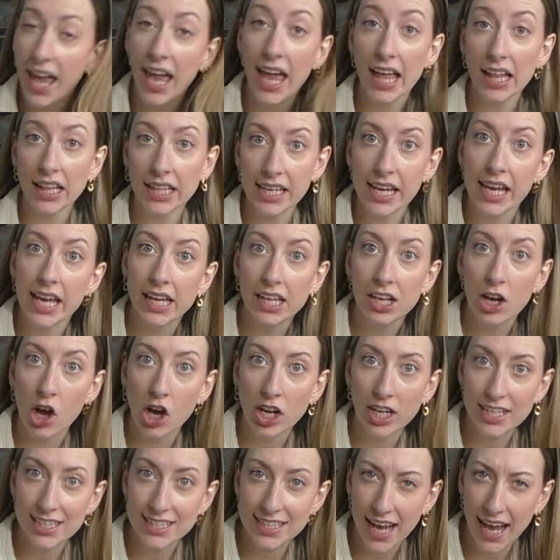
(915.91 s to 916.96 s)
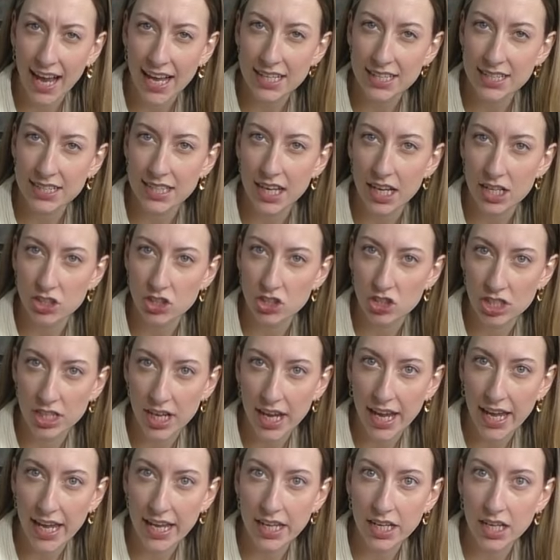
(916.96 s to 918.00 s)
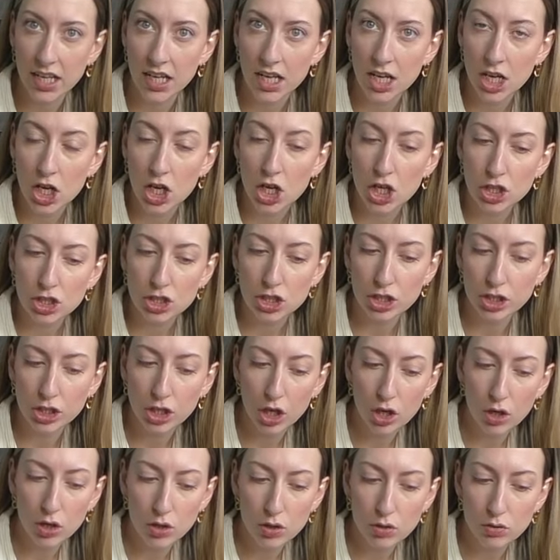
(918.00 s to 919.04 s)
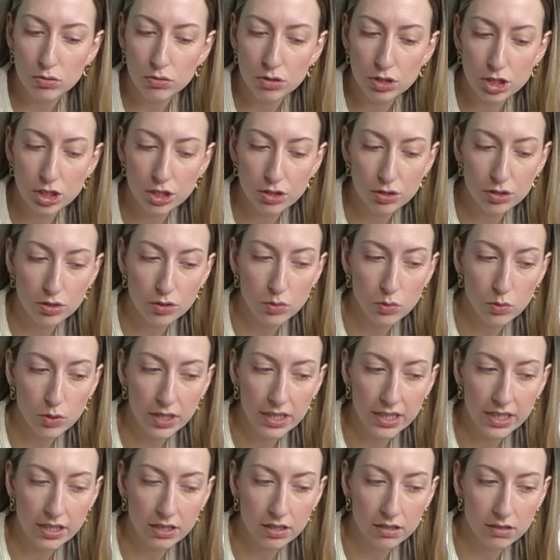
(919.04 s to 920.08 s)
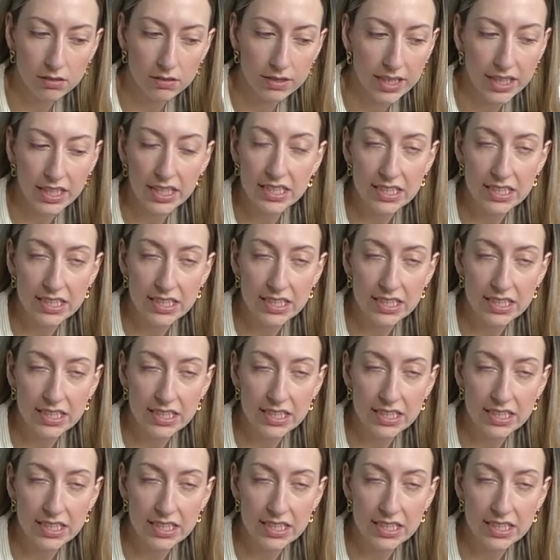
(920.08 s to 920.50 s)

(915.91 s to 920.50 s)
Elliot on a task yesterday to go to get a